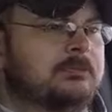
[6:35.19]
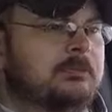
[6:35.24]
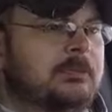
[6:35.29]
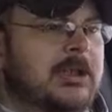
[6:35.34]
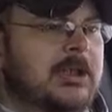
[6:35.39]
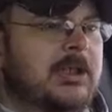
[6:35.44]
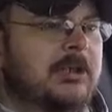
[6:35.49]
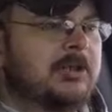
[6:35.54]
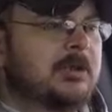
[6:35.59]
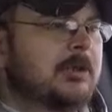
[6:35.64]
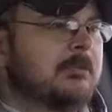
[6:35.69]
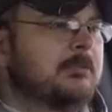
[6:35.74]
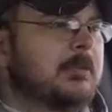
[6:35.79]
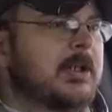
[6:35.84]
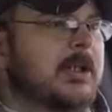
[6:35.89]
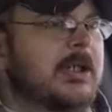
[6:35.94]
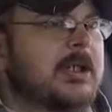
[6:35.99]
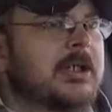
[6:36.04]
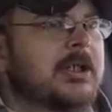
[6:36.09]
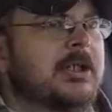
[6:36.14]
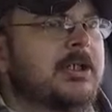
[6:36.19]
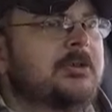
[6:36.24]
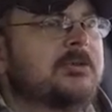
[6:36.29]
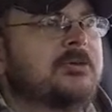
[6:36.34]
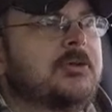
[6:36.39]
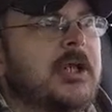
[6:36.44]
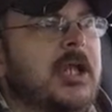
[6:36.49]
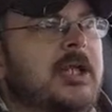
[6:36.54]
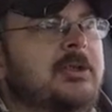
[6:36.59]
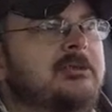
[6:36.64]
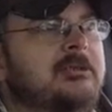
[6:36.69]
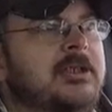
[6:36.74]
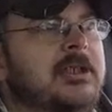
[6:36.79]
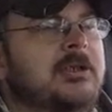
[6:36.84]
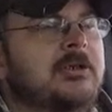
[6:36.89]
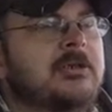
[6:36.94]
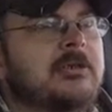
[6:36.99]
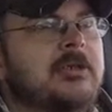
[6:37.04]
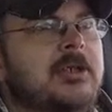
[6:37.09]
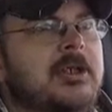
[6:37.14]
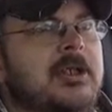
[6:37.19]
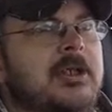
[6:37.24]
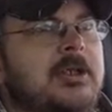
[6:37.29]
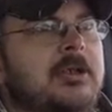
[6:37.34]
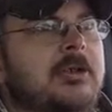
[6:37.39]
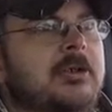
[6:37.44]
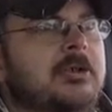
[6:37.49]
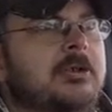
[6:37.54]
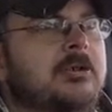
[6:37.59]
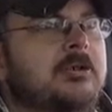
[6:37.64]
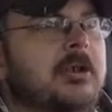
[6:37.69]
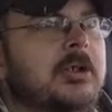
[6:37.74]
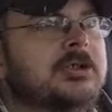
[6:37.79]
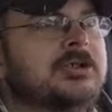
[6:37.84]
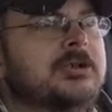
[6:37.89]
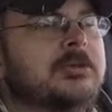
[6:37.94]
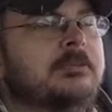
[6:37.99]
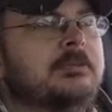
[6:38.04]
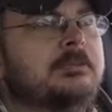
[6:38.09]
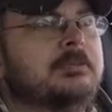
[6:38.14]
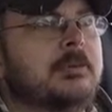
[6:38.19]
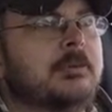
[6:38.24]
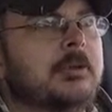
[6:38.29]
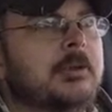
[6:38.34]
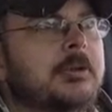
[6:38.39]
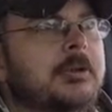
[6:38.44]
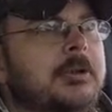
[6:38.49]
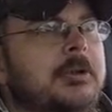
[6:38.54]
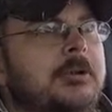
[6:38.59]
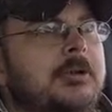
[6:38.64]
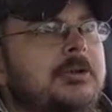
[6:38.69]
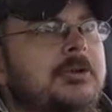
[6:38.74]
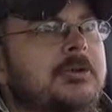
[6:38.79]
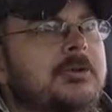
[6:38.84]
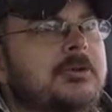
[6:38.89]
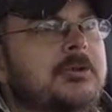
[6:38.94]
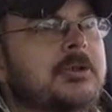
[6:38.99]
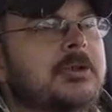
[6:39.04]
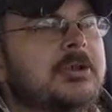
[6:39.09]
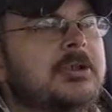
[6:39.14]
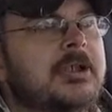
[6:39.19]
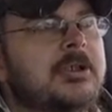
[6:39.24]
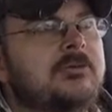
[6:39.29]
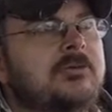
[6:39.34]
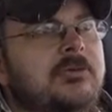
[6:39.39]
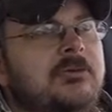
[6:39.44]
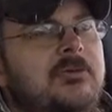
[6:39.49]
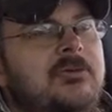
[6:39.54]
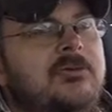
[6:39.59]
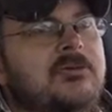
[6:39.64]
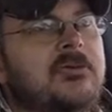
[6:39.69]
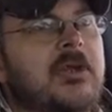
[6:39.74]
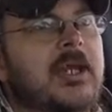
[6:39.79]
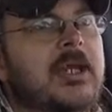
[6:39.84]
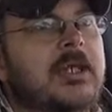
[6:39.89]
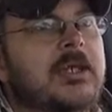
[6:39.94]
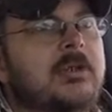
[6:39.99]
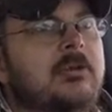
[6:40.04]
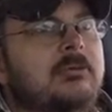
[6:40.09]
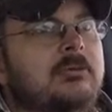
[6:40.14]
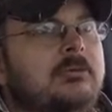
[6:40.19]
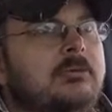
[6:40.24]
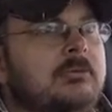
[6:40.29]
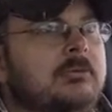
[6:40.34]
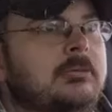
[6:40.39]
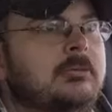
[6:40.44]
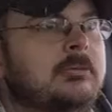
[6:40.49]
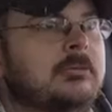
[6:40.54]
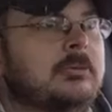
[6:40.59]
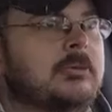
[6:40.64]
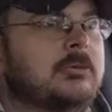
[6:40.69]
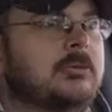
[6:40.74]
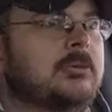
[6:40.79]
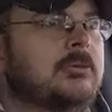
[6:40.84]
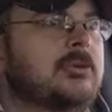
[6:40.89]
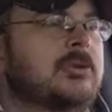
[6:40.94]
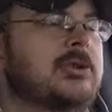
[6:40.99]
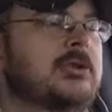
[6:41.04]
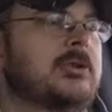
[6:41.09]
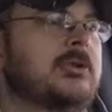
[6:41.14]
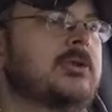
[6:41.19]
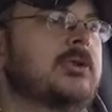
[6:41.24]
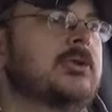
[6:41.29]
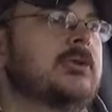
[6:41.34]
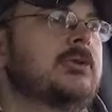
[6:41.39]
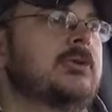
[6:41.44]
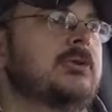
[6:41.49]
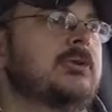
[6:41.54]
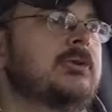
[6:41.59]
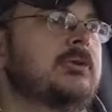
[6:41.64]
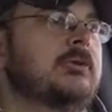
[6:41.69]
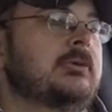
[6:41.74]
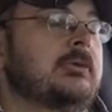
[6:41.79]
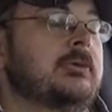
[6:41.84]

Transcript: either by traveling to across a border to a different state, to